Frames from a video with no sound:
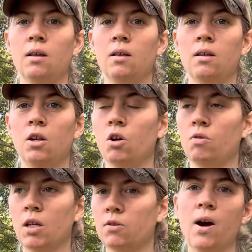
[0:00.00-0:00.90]

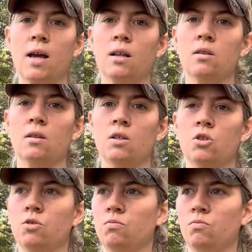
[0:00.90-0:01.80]
that's fine.
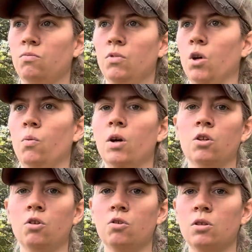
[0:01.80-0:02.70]
That's what
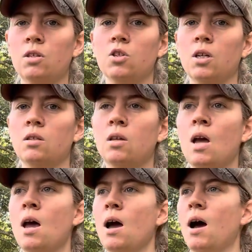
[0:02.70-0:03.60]
your decision is.
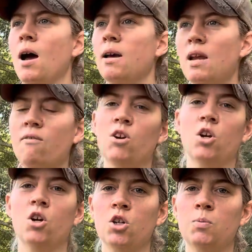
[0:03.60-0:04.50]
I never
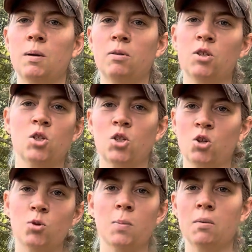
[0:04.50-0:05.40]
encourage people to just go
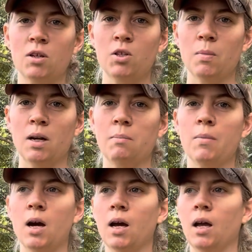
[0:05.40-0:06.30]
spend a bunch of money.
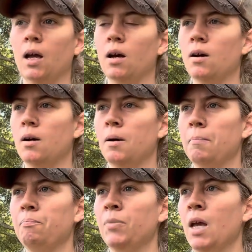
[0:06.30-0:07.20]

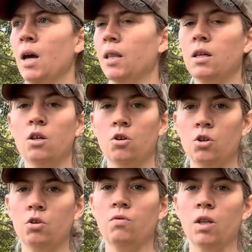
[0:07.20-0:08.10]
I think you can
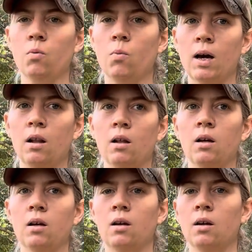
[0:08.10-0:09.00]
do really well
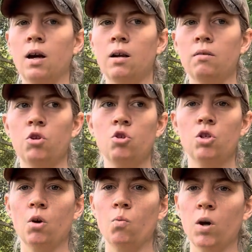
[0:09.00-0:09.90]
kind of
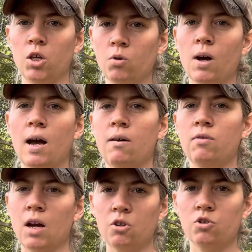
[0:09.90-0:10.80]
using what you have
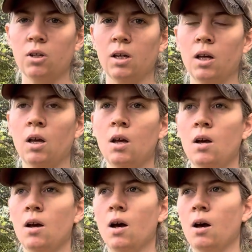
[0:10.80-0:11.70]
naturally
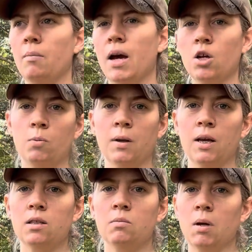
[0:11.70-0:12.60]
at your
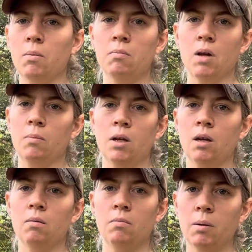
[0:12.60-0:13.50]
place.
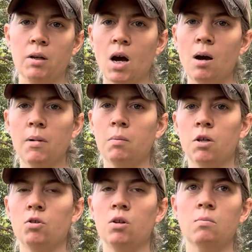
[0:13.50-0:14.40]
Maybe not. Maybe
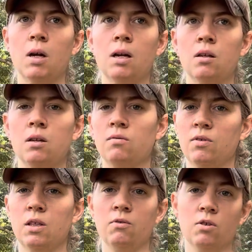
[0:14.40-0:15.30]
you need to make a
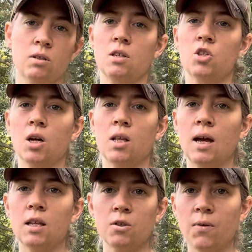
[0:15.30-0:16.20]
different decision on
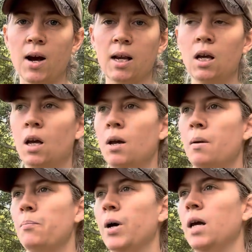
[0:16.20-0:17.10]
that. That's fine.
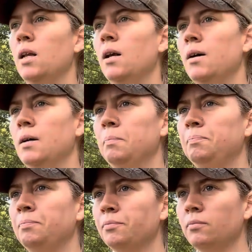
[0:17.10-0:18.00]
But
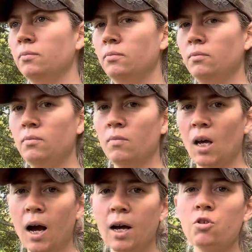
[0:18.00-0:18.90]

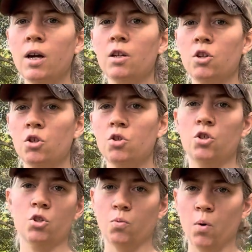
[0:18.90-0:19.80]
I try to use
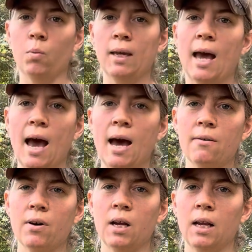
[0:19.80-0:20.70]
just what we
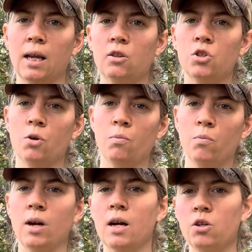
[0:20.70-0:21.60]
have on hand. So
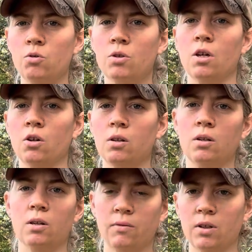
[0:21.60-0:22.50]
what I do is going to look a
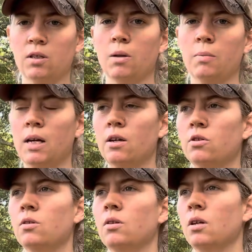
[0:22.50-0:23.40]
little different than somebody
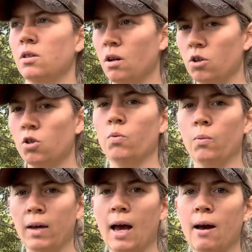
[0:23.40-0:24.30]
else because I use what
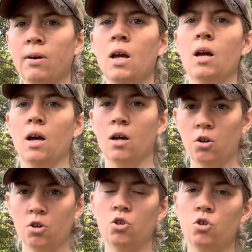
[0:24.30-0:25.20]
we have. I
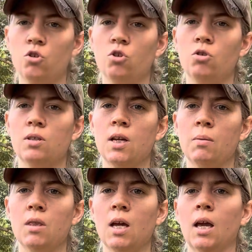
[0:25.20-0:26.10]
encourage you to do the same
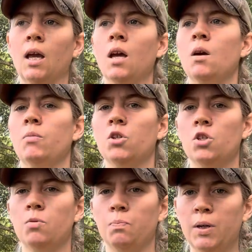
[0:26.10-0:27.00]
thing, but
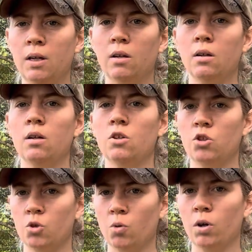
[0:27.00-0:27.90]
just build your
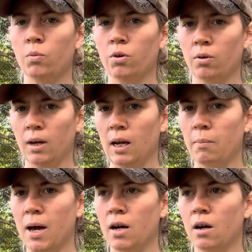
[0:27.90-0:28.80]
soil with organic
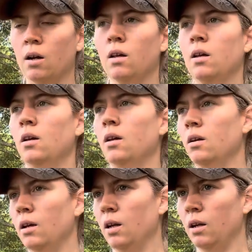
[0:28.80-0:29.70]
matter.
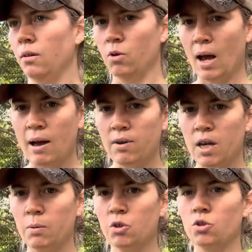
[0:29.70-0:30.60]
And if you have
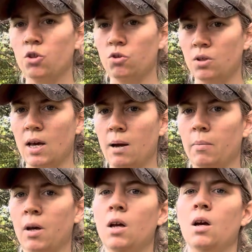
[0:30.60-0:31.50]
animals, use
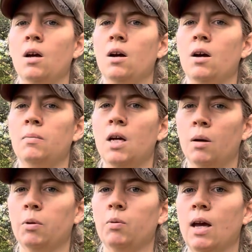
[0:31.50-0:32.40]
them to
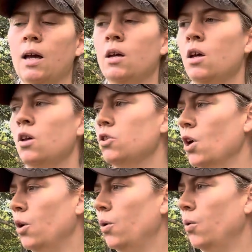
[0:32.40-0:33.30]
help you with that.
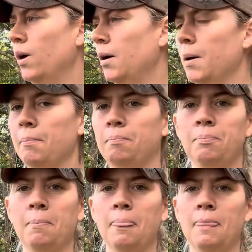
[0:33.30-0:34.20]
So
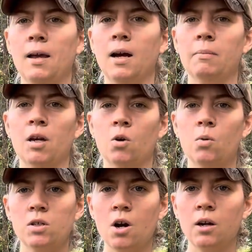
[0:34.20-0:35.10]
I'm going to
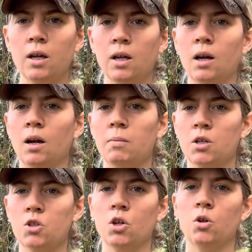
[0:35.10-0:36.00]
quit talking, and I'm
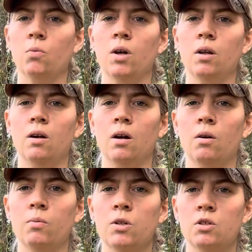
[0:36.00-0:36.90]
going to show you what
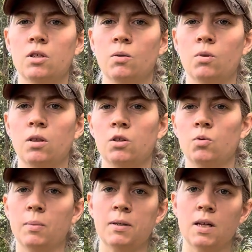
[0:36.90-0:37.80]
we just did with the
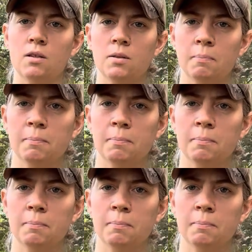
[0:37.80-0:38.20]
sweet potatoes.